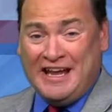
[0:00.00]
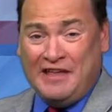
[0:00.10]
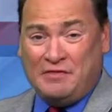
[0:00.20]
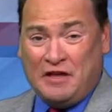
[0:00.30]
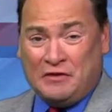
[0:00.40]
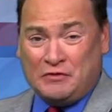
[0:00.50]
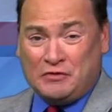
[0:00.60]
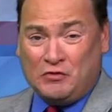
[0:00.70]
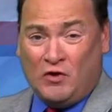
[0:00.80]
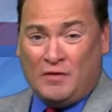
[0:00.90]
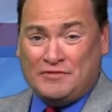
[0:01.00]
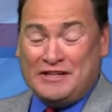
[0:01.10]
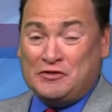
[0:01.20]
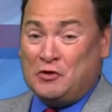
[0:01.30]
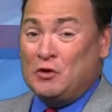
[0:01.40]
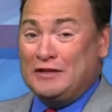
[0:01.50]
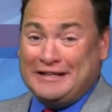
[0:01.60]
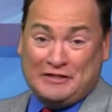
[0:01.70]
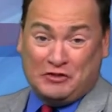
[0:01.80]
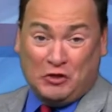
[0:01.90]
and thunderstorms as
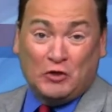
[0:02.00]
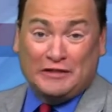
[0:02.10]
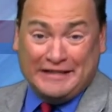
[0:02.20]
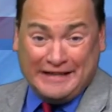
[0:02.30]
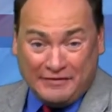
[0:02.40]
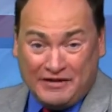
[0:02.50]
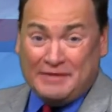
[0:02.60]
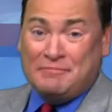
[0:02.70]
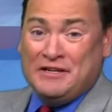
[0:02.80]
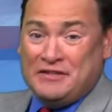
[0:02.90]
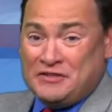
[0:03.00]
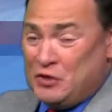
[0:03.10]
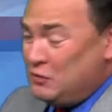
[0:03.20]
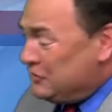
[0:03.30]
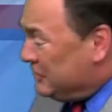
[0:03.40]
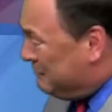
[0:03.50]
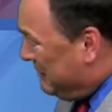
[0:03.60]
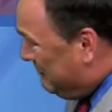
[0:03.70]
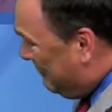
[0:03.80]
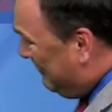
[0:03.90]
early as early evening. So just
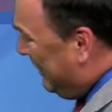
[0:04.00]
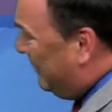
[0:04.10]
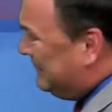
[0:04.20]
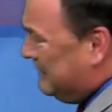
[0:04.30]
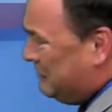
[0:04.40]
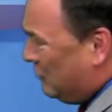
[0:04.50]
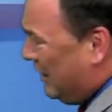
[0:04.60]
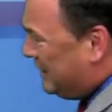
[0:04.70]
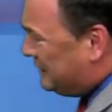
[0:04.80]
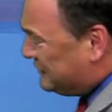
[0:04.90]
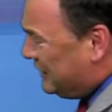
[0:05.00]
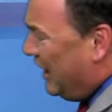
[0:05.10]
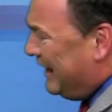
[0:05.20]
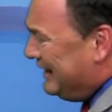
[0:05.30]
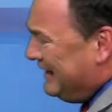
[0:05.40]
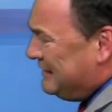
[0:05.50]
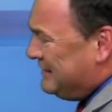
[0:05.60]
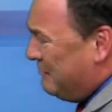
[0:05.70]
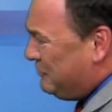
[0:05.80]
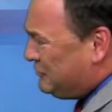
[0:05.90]
be prepared. Keep your eye to the sky.
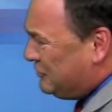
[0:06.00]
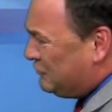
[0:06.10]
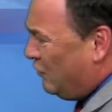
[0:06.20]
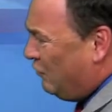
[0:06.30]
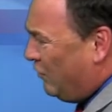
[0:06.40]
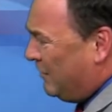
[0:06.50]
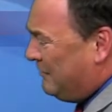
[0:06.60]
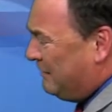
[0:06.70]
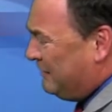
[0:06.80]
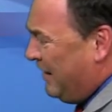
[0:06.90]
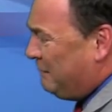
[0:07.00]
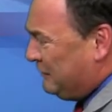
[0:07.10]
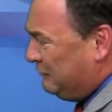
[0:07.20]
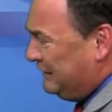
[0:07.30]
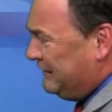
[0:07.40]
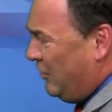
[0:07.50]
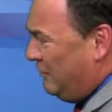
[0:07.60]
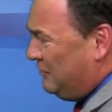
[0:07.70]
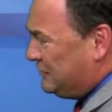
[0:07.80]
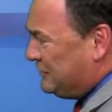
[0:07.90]
Temperatures will warm up comfortably,
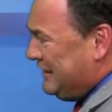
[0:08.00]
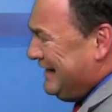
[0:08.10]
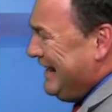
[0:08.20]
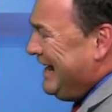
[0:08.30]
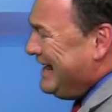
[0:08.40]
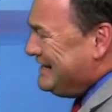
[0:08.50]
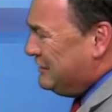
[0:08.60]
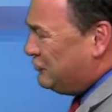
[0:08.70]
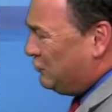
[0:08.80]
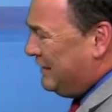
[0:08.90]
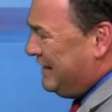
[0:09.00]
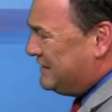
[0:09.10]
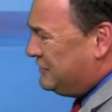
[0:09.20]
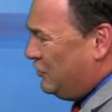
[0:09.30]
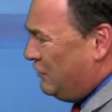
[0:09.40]
almost 80 in Driggs and